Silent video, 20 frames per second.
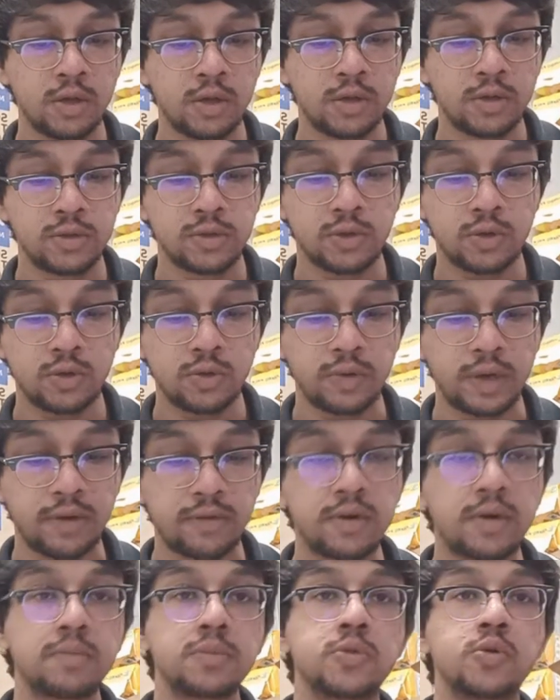So we have
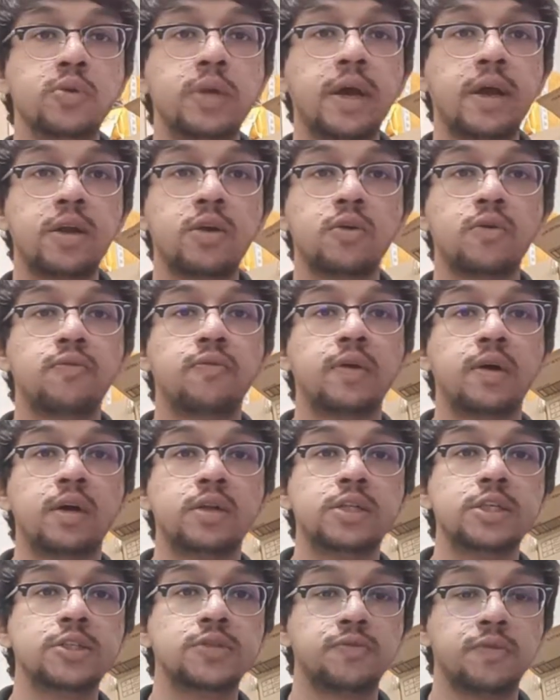come to the end of
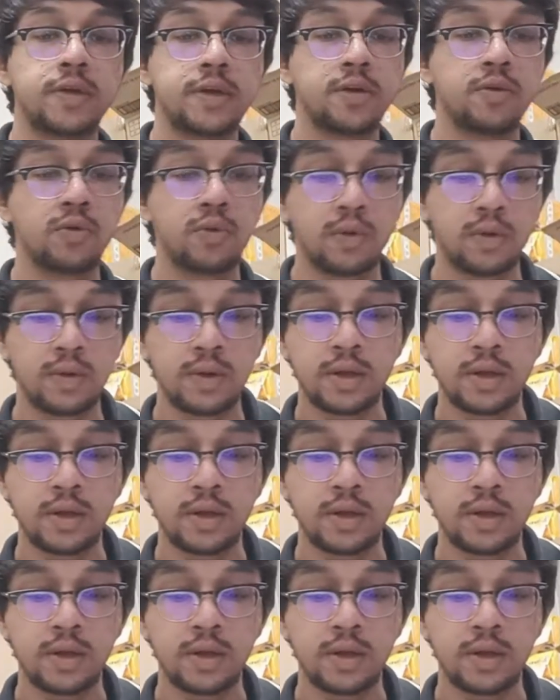this video.